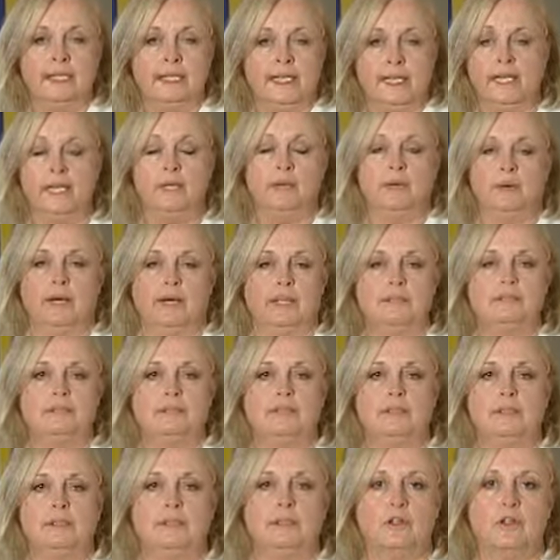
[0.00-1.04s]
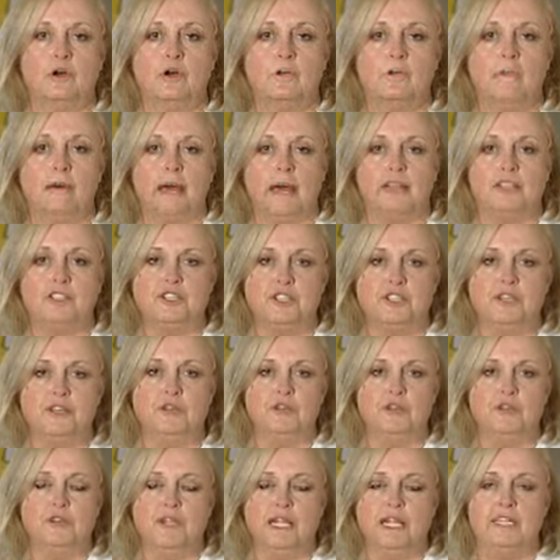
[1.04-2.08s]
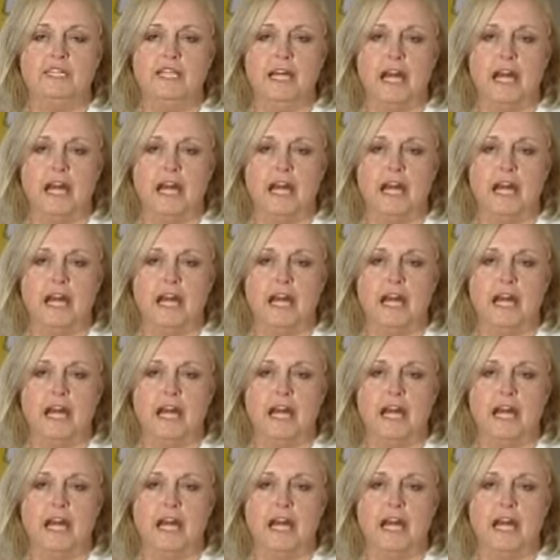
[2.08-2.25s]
Anyway, going back to, you need